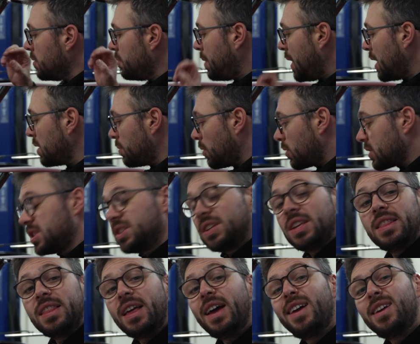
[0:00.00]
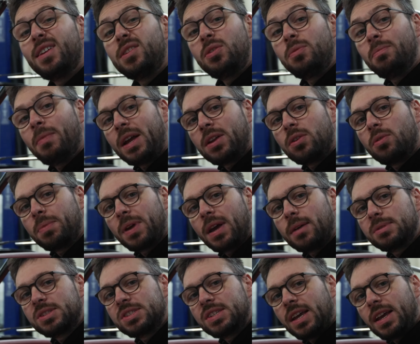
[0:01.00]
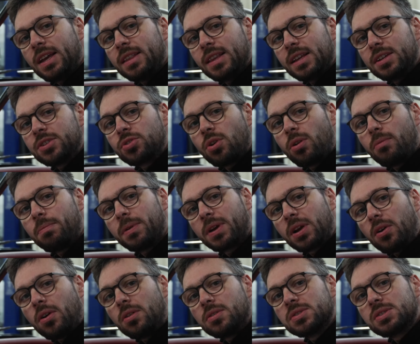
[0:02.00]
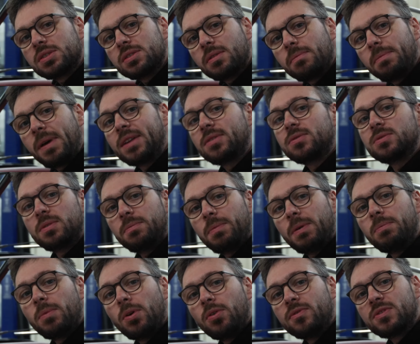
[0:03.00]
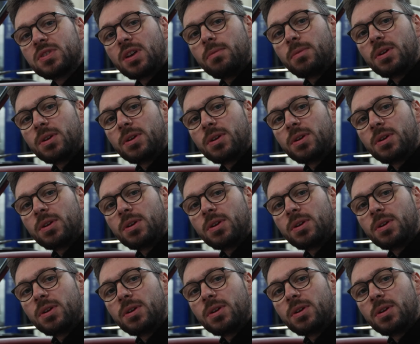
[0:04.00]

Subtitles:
Pedal box is in there. You may not be able to see it in this shot because the pedals have been moved so